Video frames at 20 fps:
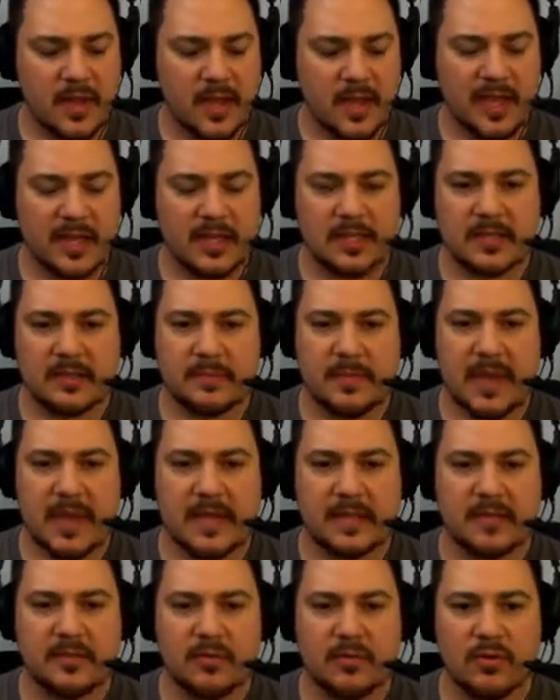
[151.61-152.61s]
and
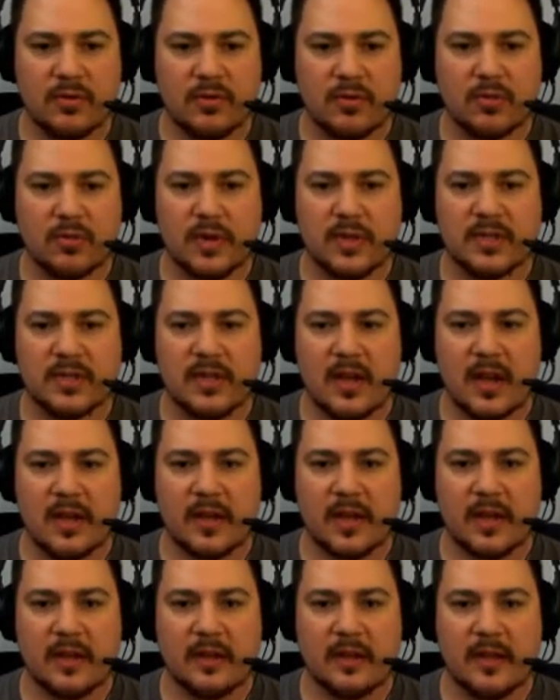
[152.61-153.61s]
space in order to request
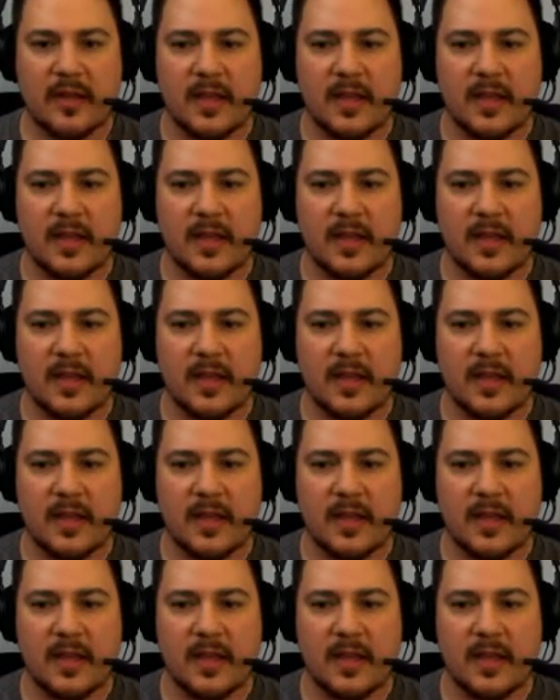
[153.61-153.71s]
docking.